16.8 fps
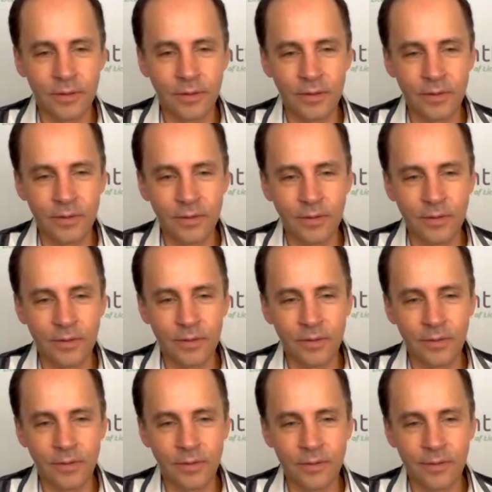
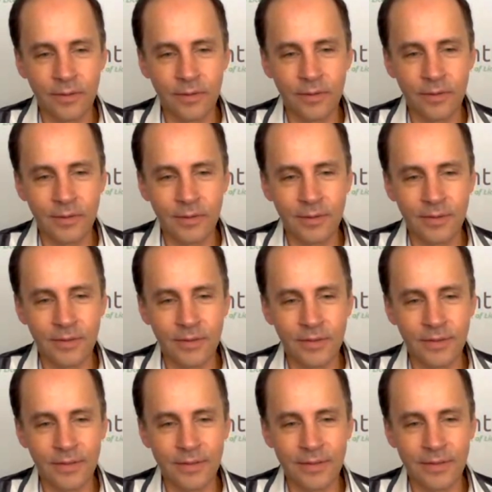
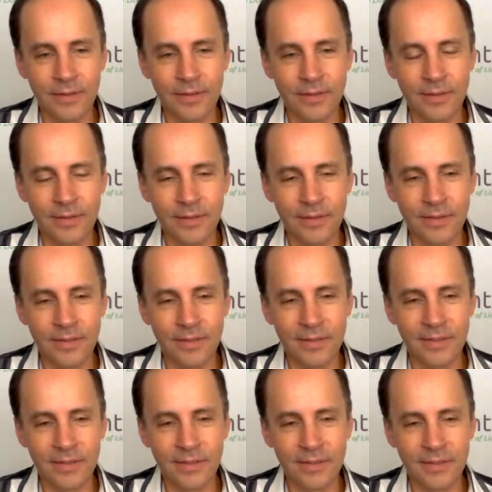
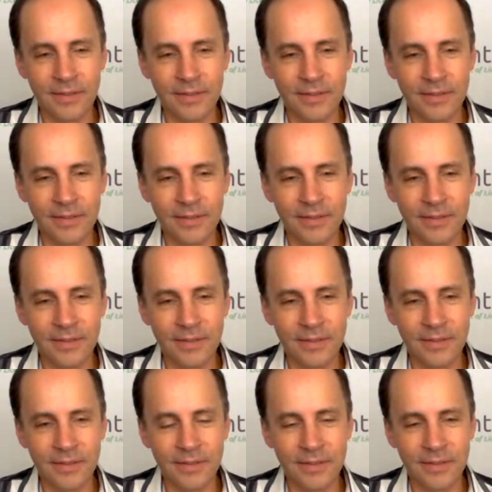
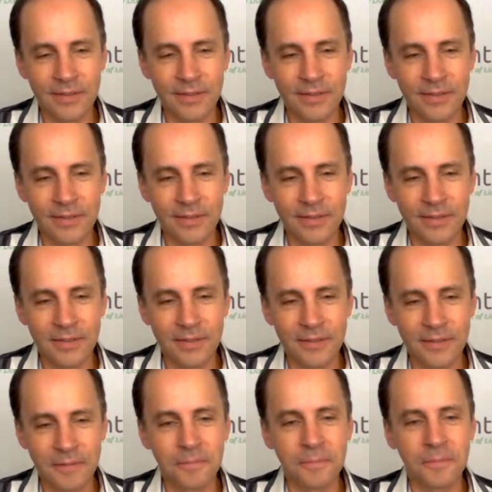
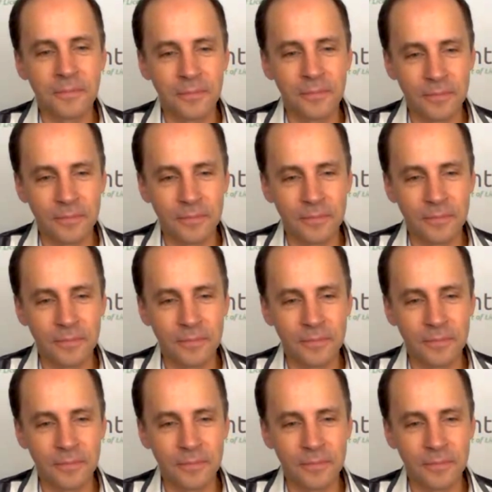[no speech]